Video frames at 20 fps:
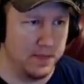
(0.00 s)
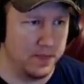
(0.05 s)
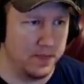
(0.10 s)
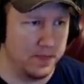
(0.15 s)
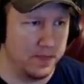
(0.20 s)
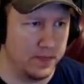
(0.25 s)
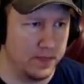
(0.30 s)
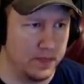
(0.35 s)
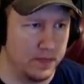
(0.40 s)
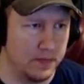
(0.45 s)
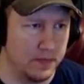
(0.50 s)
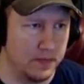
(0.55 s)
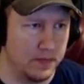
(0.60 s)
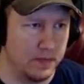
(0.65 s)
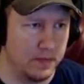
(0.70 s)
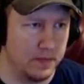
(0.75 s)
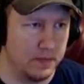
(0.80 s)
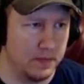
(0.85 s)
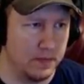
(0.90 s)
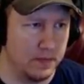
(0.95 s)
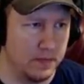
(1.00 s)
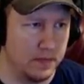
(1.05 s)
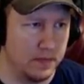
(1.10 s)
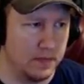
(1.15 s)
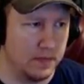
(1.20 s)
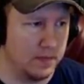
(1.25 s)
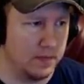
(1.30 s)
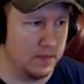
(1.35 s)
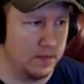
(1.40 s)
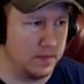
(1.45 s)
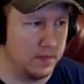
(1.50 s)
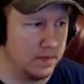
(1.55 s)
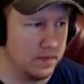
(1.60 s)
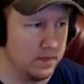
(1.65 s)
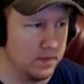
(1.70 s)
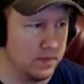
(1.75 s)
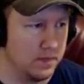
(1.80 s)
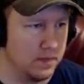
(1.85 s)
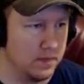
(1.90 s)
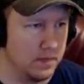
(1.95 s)

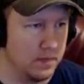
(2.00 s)
(silence)